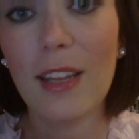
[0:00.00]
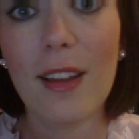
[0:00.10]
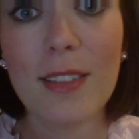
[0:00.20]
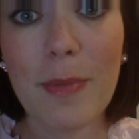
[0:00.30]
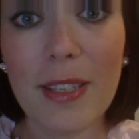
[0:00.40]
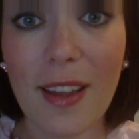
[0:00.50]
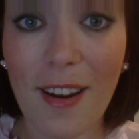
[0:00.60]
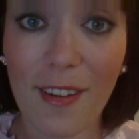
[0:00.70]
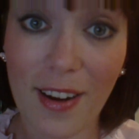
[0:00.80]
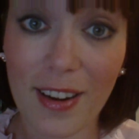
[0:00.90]
I lost a piece of
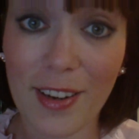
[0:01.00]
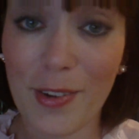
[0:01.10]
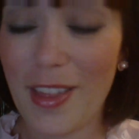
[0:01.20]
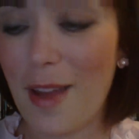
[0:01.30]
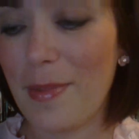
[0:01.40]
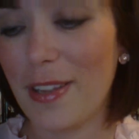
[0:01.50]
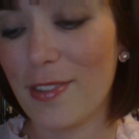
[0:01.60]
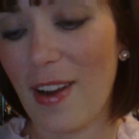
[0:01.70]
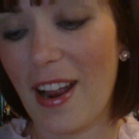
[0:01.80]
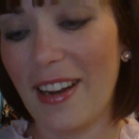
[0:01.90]
hair already. You know what that
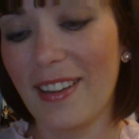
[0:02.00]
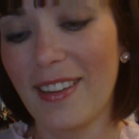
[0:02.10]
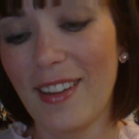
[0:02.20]
means, right?